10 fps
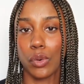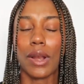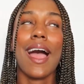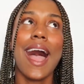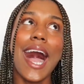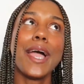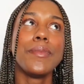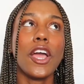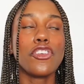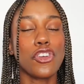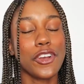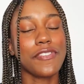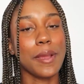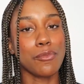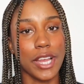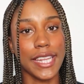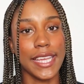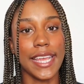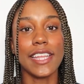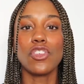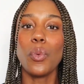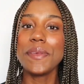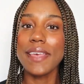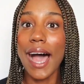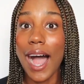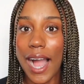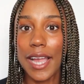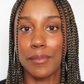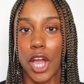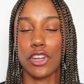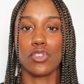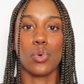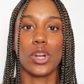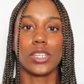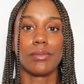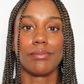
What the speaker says: or I'm not sure if I'm ready, and it's always, I'm not sure.